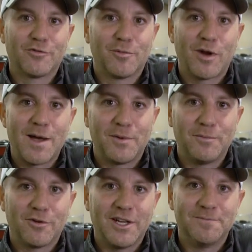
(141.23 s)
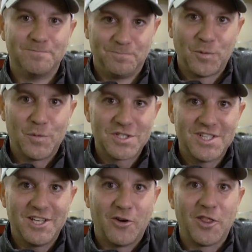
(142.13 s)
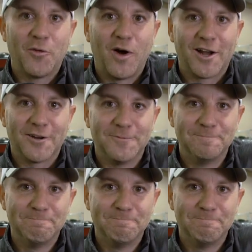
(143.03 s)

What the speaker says: from Rapid Marine. We'll see you on the water.